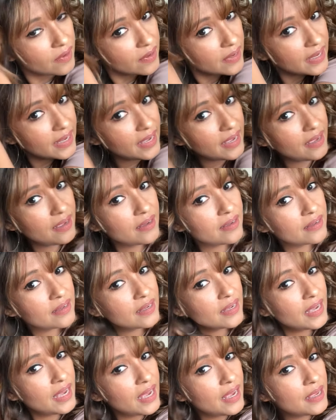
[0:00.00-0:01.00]
Okay?
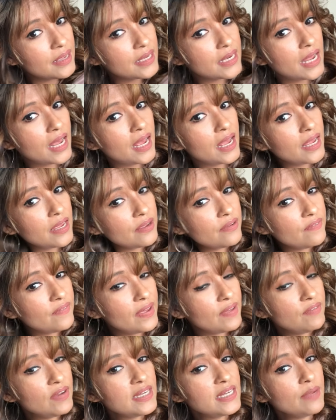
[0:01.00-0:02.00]
And
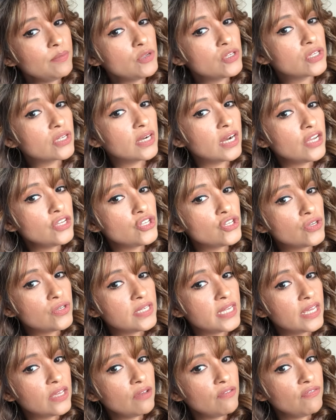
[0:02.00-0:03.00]
every time you scrunch, you
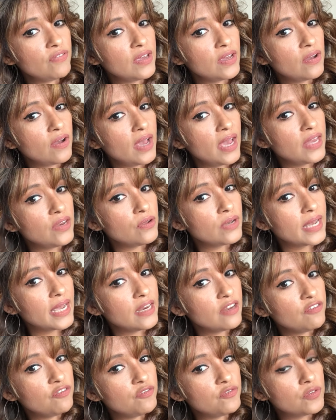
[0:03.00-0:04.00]
take your finger and you kind
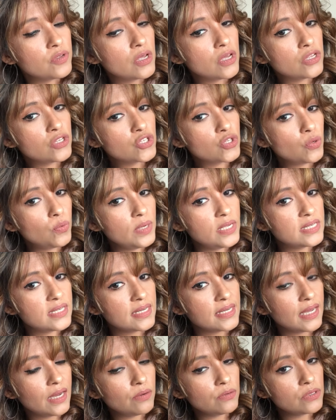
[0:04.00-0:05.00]
of squeeze
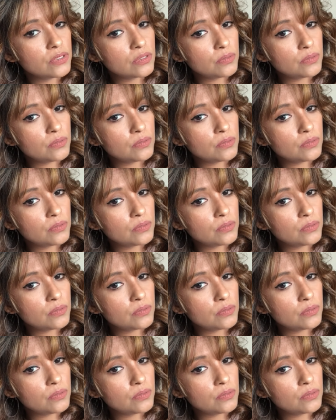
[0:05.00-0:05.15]
it out.